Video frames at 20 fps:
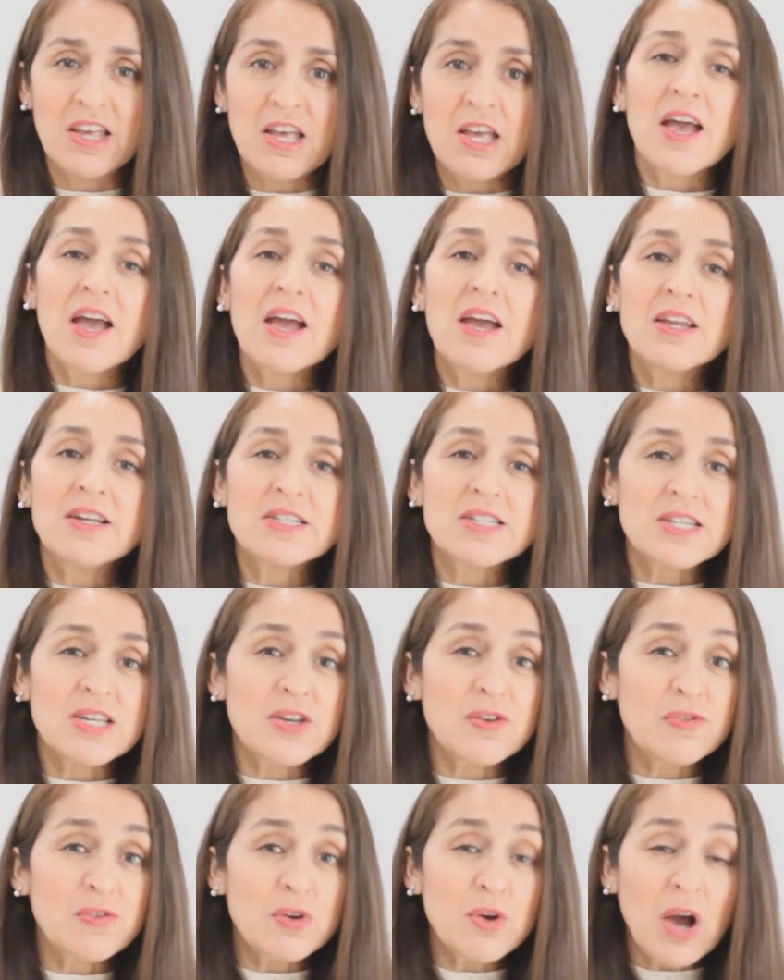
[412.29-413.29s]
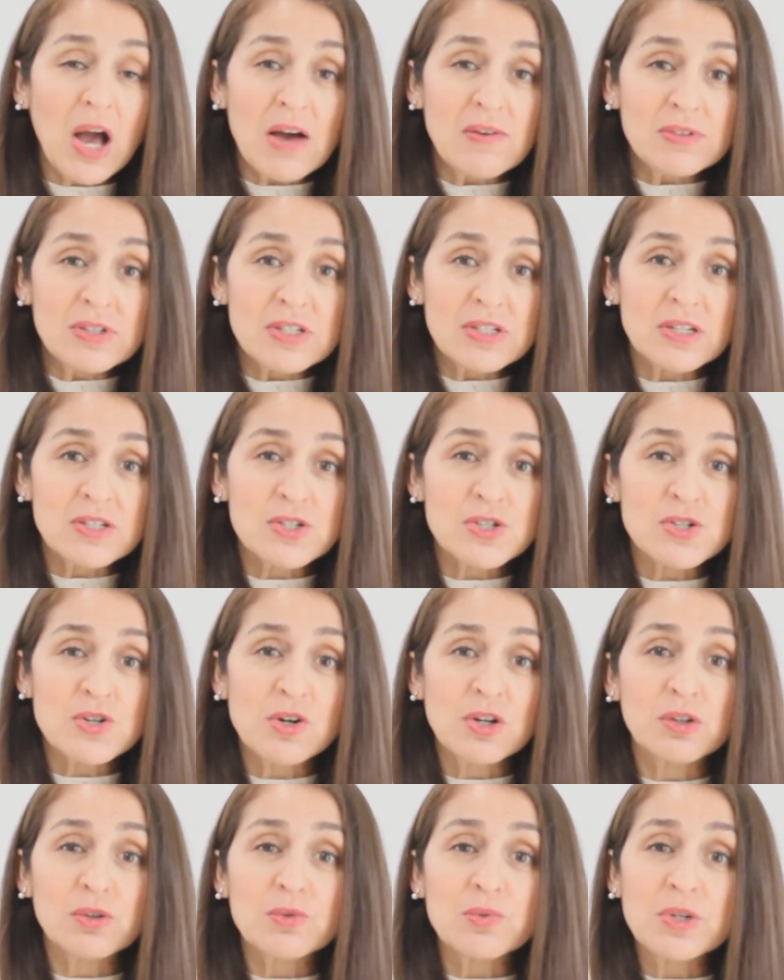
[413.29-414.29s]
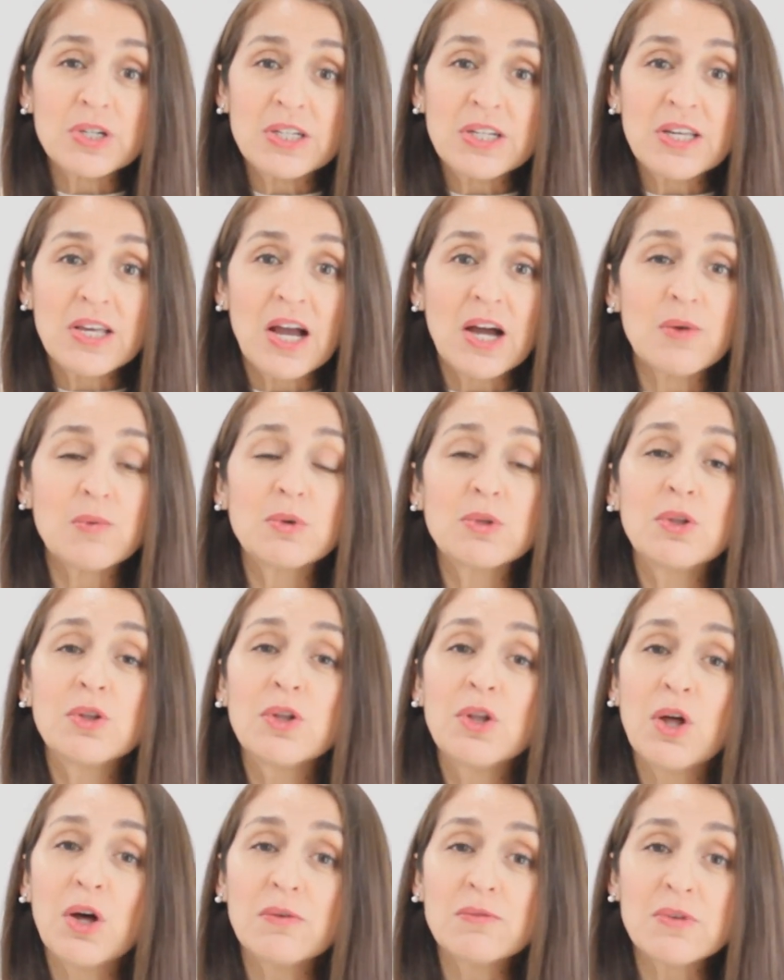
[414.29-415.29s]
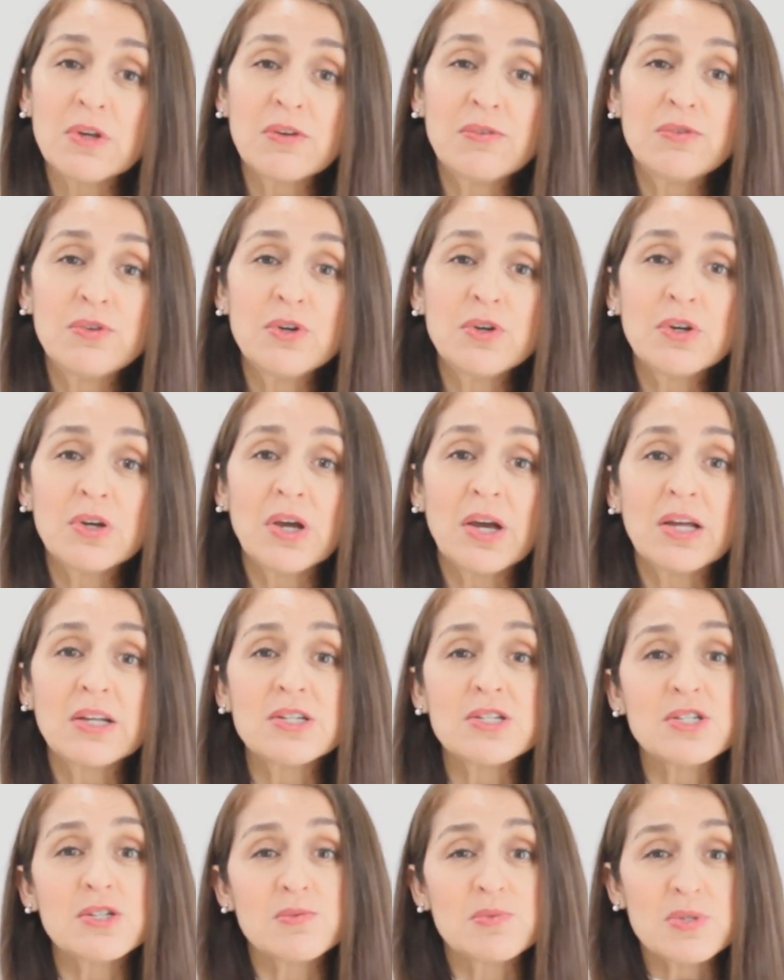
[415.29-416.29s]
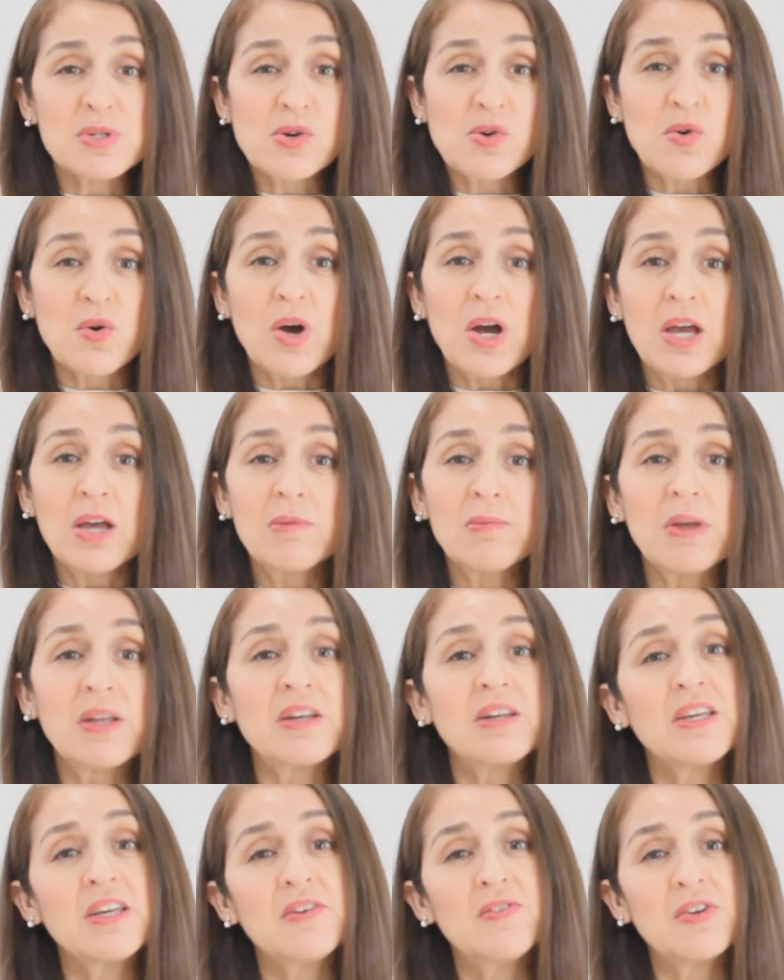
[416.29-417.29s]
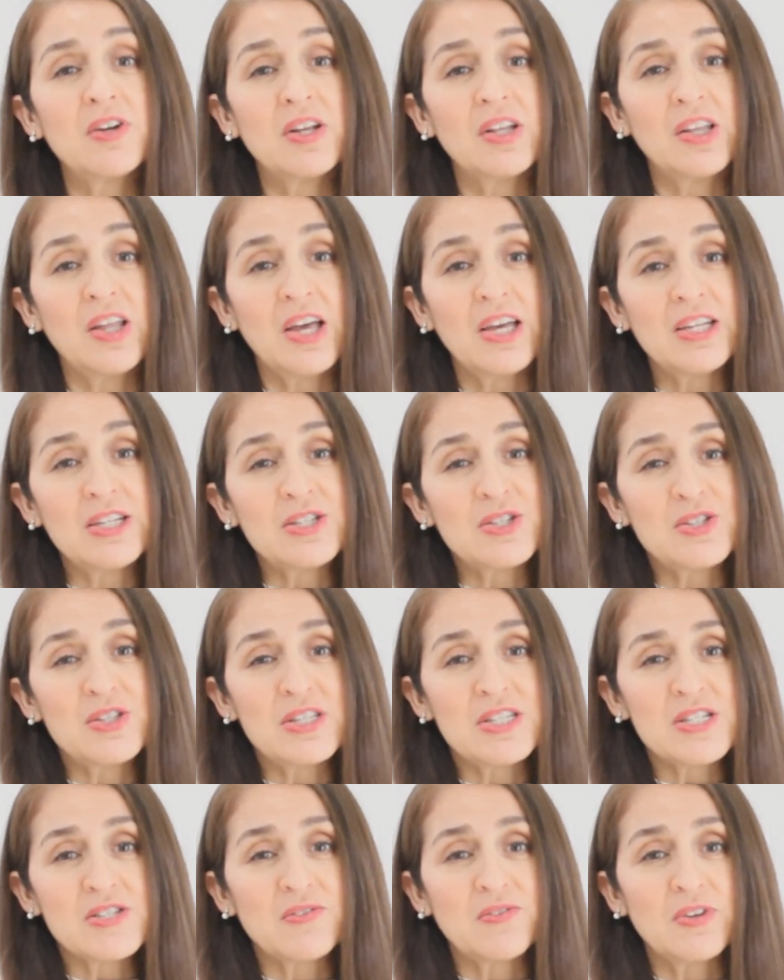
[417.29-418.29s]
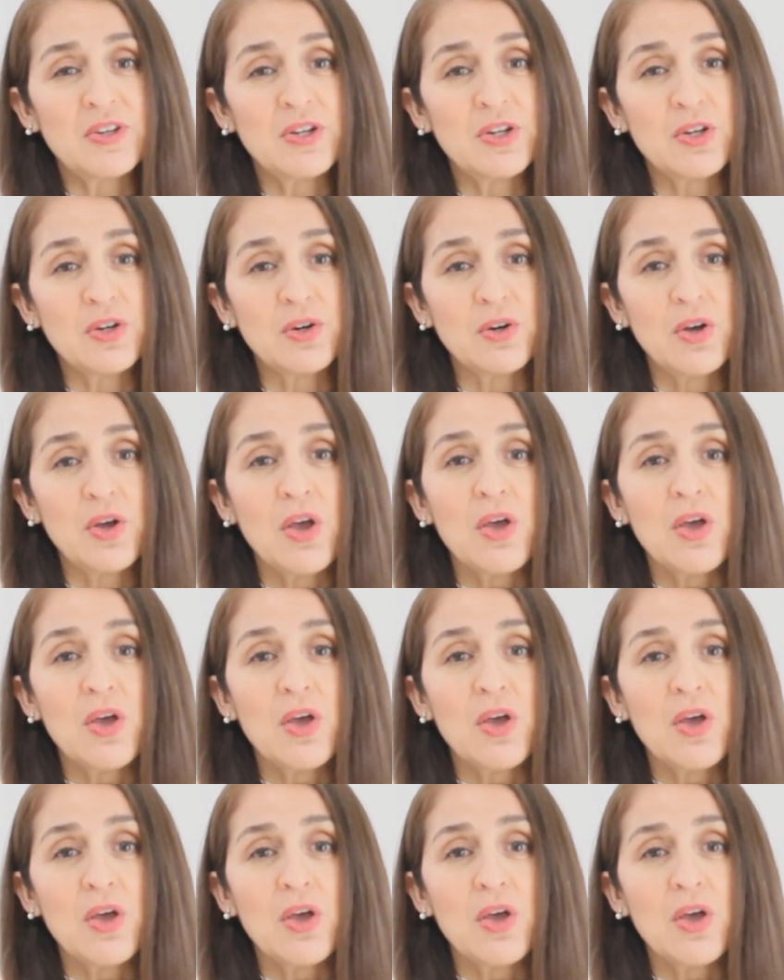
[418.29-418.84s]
And if you haven't done so already, I would love if you can subscribe and give it a like to this video.